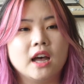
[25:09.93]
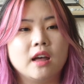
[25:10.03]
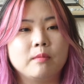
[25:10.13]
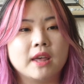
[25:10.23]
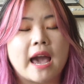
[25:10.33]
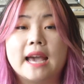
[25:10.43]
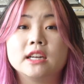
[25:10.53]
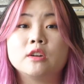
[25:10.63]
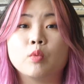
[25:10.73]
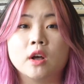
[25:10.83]
Like
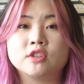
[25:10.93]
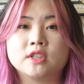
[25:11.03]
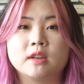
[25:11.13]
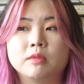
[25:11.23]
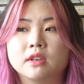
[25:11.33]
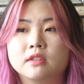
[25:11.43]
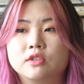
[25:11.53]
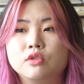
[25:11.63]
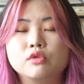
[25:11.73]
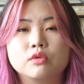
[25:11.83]
I didn't watch them
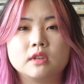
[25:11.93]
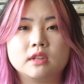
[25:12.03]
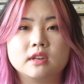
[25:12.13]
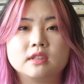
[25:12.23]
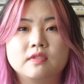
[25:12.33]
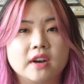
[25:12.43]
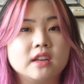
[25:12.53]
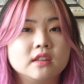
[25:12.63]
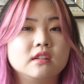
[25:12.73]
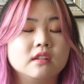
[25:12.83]
because usually there's
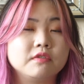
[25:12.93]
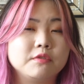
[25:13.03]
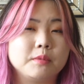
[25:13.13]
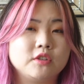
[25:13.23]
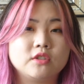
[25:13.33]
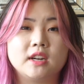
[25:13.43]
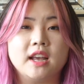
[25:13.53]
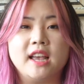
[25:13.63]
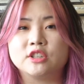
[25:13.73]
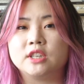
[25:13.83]
very little information that
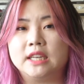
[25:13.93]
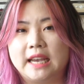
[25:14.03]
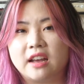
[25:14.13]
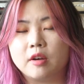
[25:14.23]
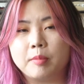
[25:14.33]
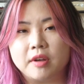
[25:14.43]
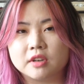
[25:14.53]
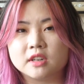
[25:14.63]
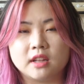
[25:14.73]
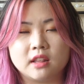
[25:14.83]
I actually get about
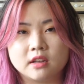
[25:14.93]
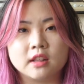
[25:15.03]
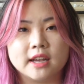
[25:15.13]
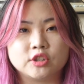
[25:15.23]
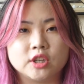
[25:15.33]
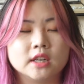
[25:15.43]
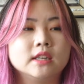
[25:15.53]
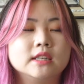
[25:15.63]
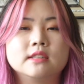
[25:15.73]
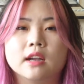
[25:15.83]
the
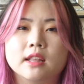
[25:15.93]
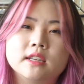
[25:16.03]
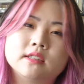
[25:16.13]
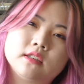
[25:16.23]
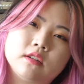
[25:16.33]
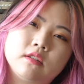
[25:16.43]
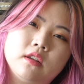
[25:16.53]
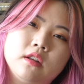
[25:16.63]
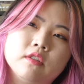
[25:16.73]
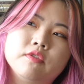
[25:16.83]
collection. It's not like it's an
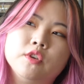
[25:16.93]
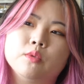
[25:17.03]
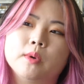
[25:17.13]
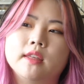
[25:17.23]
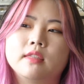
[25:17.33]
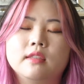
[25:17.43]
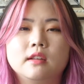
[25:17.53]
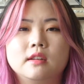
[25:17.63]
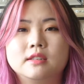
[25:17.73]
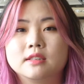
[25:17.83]
interview with
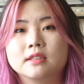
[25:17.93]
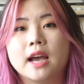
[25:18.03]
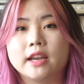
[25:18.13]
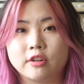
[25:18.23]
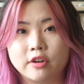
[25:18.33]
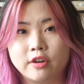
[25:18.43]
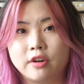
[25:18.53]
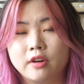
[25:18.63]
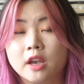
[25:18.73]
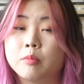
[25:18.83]
the
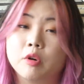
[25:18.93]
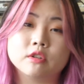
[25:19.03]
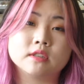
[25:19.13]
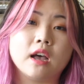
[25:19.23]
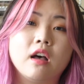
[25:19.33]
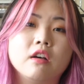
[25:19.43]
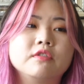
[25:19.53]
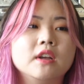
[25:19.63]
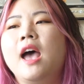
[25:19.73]
designer, him or herself.